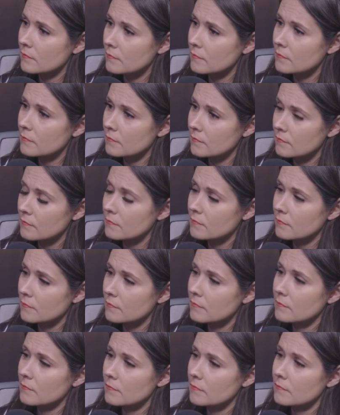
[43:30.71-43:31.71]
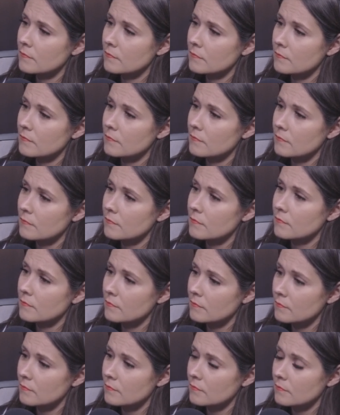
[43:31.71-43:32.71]

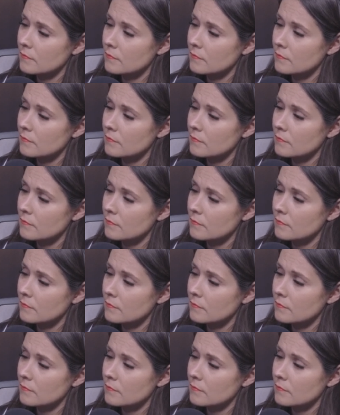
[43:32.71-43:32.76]
(not speaking)